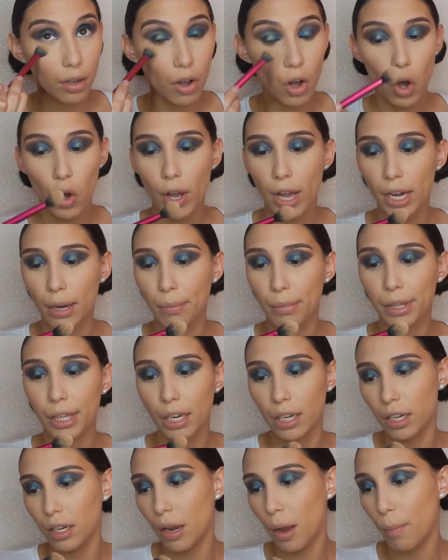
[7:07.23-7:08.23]
Oh, and I'm
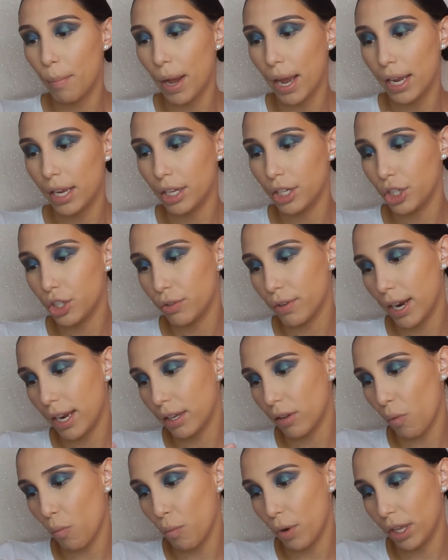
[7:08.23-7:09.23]
setting my under
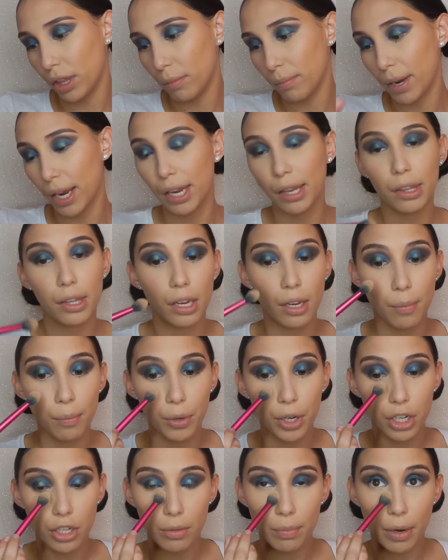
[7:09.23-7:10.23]
eyes with my setting
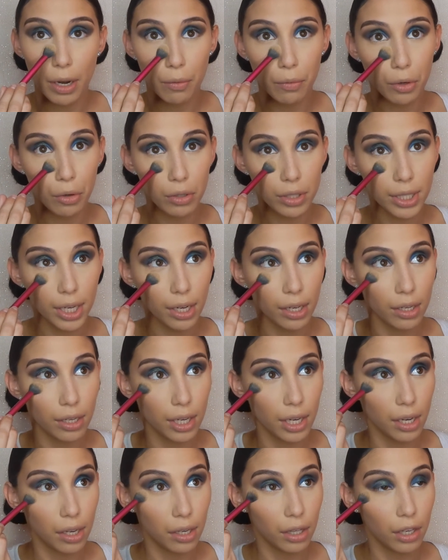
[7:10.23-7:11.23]
brush by Real
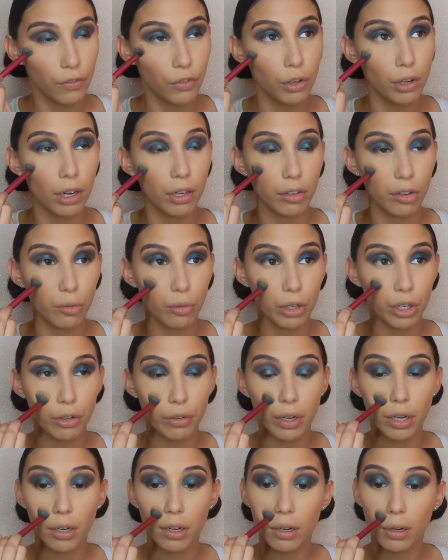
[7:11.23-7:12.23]
Techniques, if you guys are
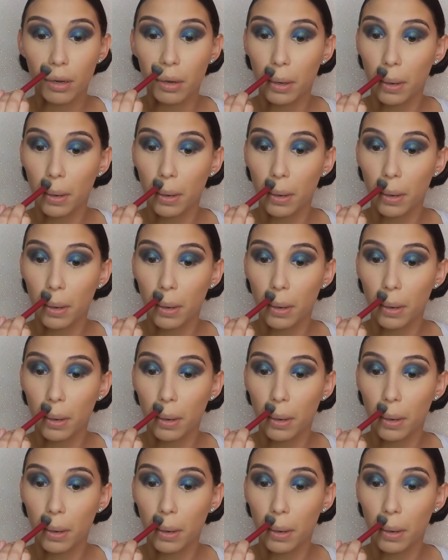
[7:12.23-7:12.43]
wondering.